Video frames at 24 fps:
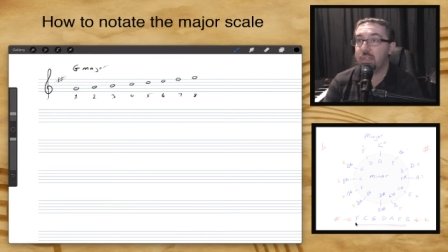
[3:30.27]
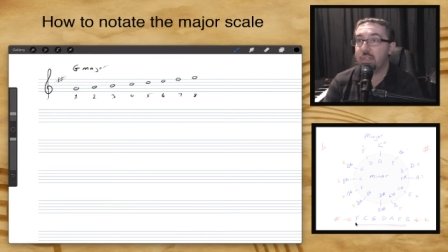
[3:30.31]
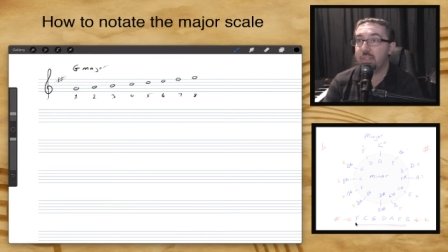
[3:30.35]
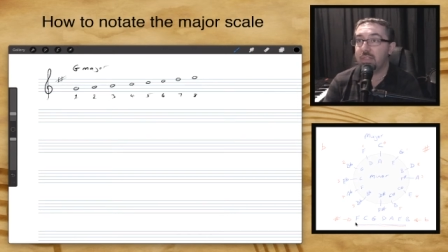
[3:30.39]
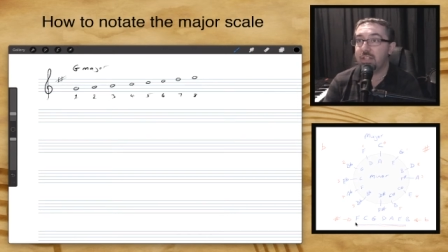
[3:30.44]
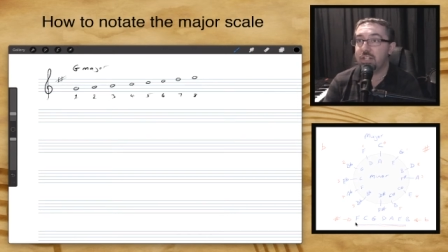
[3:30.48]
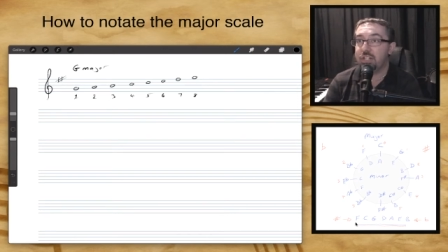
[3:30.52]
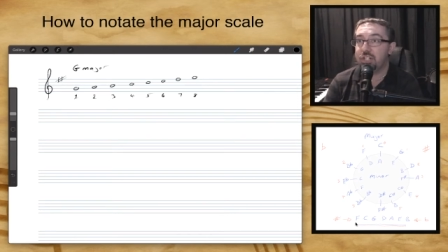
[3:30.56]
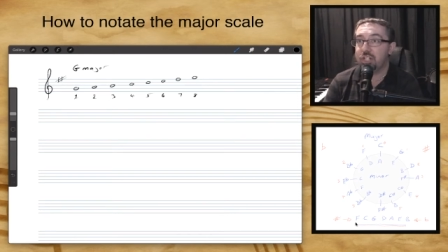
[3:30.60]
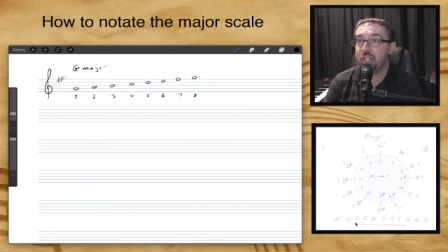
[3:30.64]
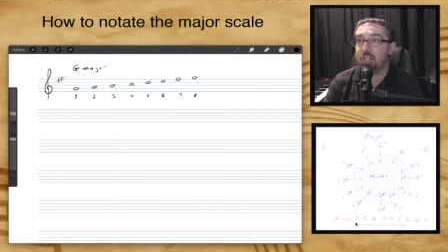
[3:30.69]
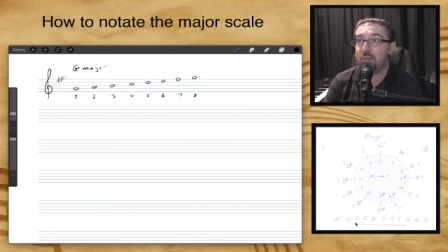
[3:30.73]
the
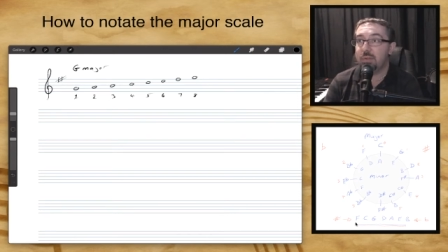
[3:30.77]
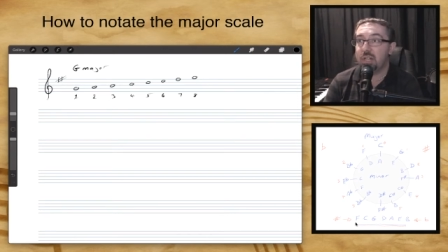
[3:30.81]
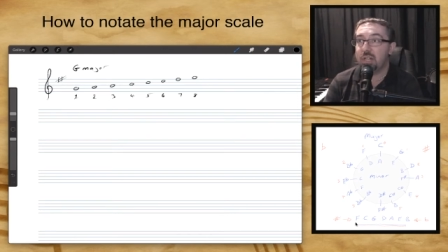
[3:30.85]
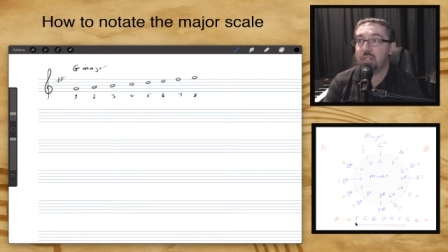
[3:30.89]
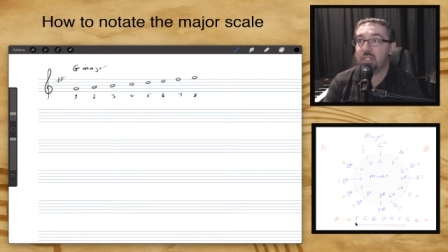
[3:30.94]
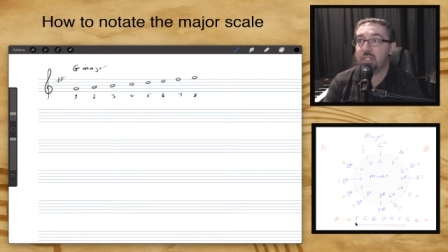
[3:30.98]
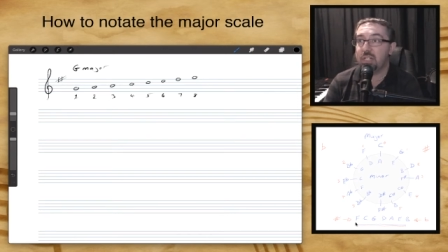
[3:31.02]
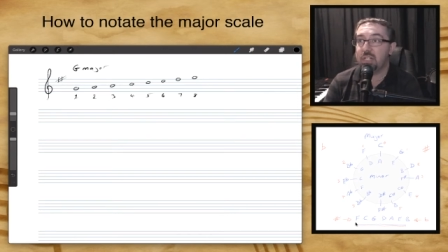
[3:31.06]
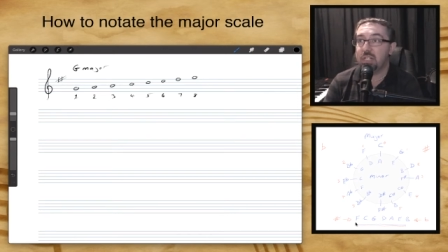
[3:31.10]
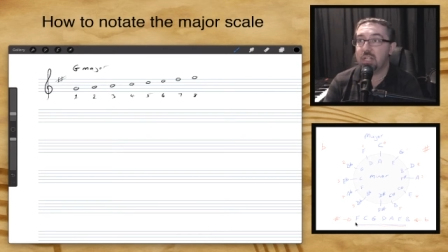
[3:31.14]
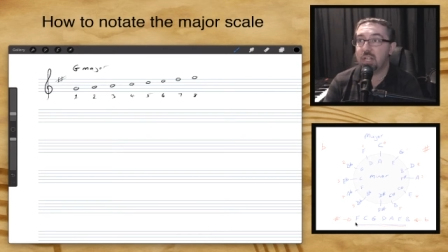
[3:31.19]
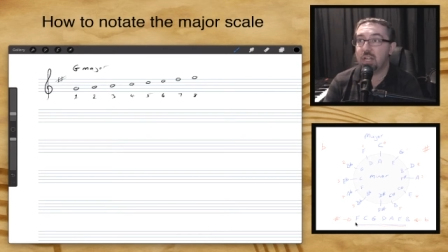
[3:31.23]
G major
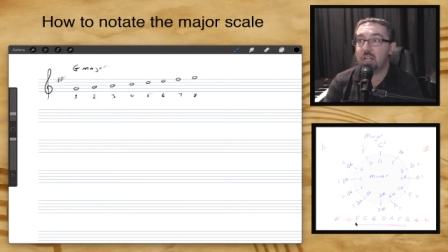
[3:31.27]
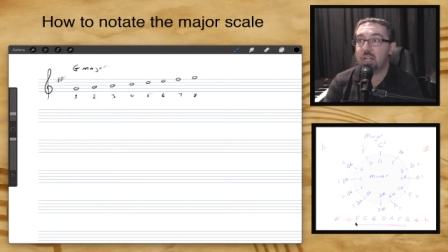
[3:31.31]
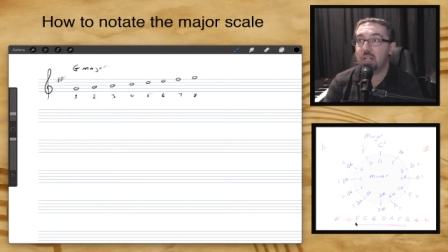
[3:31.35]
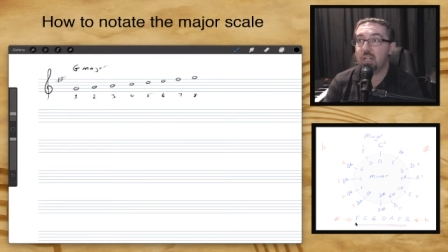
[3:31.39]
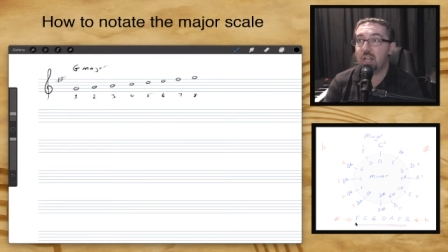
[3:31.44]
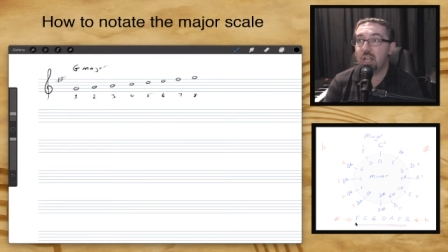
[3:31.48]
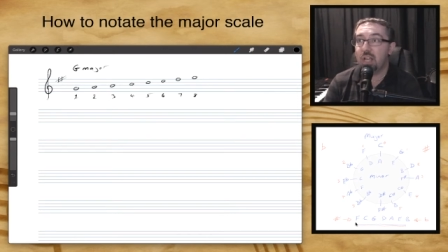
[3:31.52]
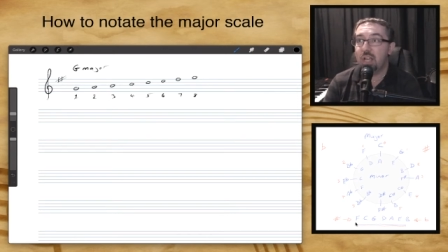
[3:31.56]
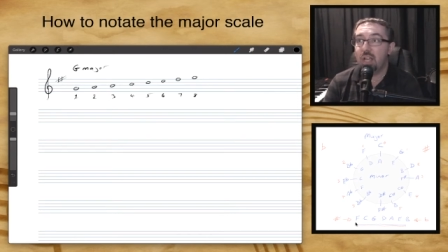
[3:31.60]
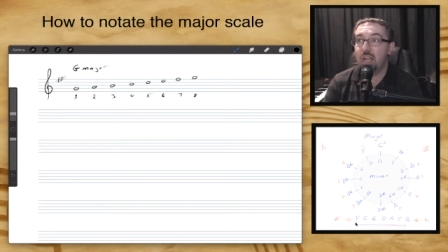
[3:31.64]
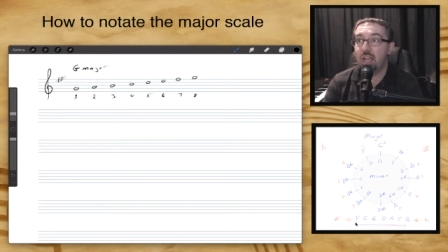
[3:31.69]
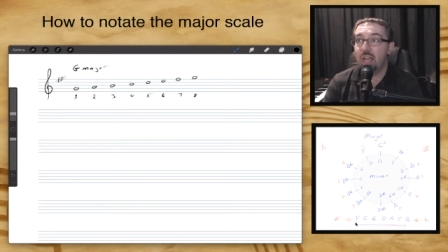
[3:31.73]
scale
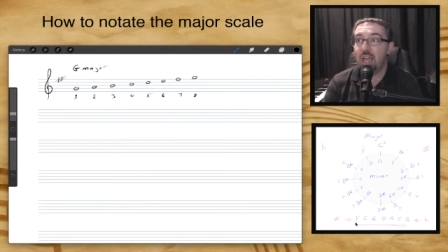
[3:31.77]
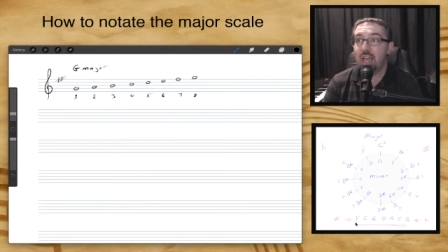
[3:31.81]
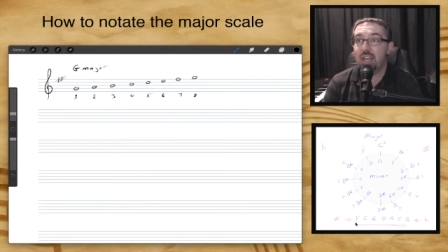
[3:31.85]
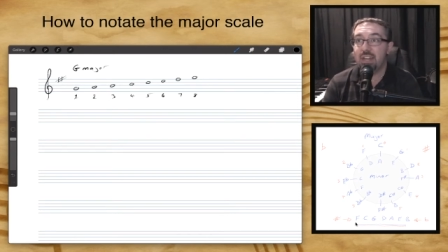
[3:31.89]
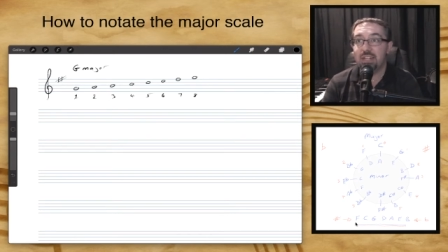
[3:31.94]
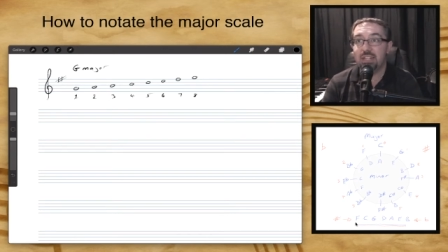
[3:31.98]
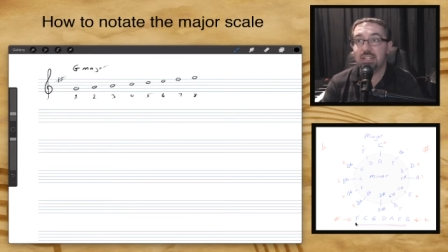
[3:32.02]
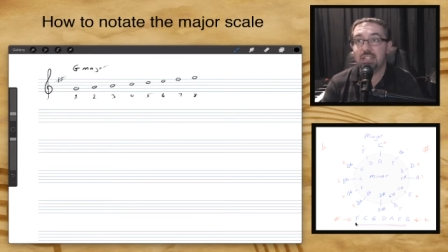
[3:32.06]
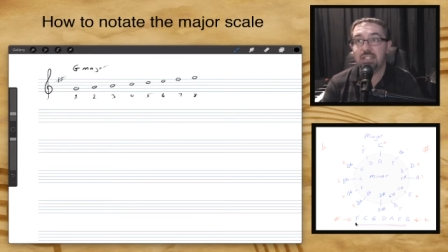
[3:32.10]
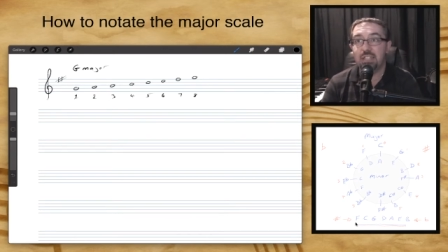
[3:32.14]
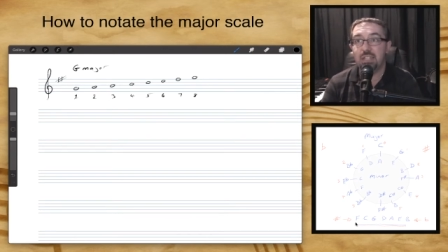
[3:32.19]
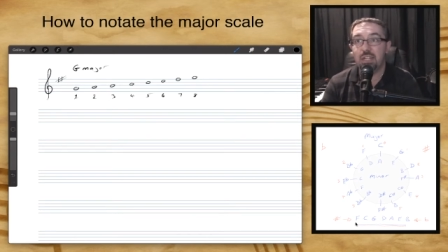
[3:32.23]
and
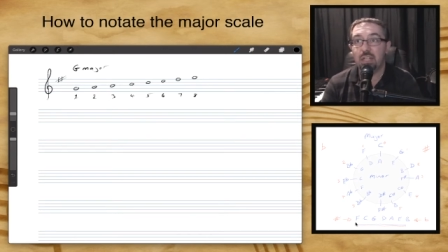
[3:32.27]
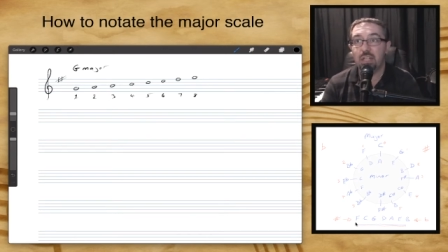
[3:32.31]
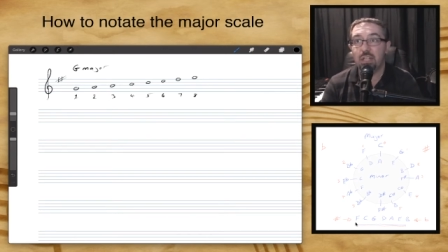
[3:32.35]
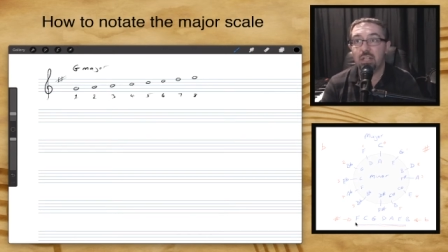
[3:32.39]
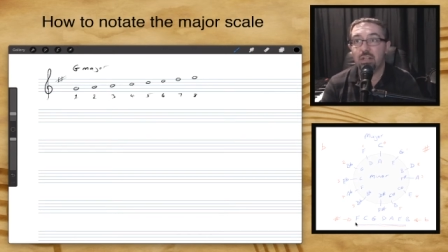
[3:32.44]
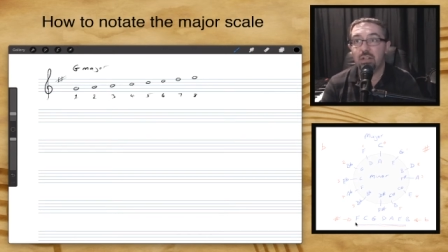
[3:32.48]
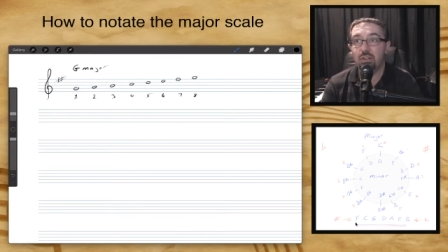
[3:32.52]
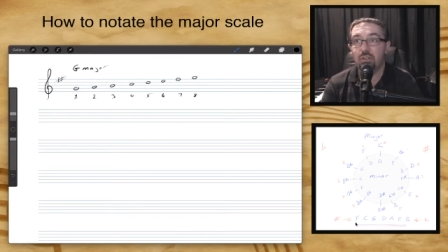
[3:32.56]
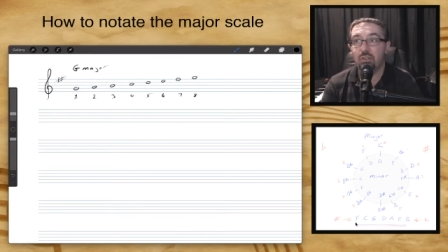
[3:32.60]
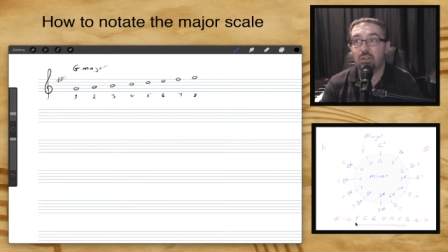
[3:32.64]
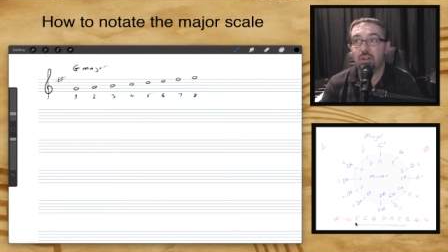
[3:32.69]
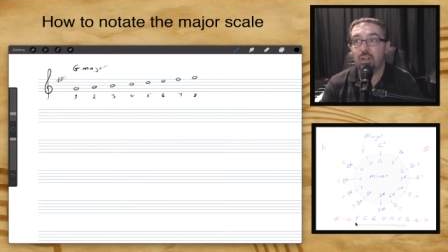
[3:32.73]
its second
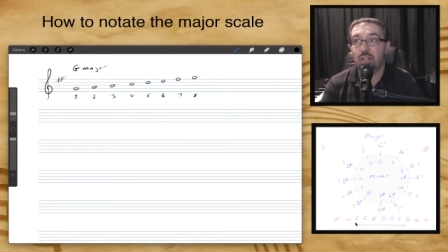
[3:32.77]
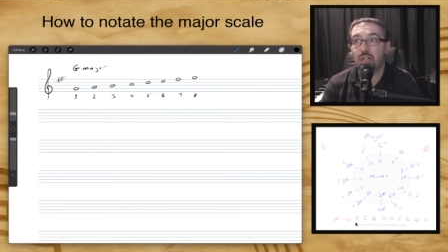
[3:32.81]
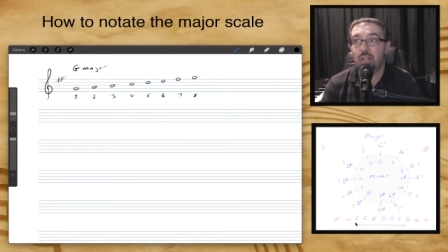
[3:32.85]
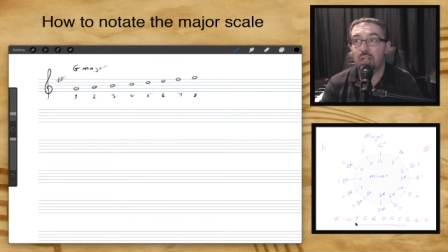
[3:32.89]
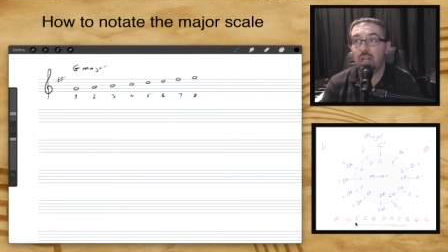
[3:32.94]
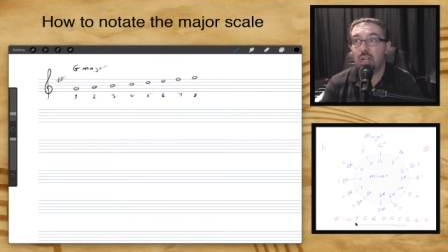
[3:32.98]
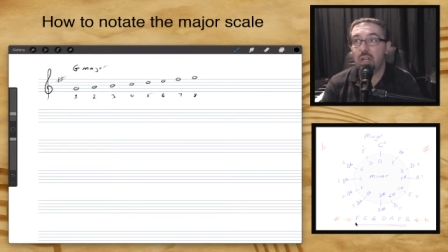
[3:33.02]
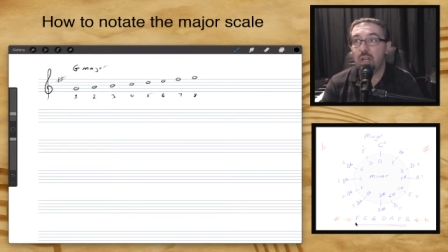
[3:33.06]
degree,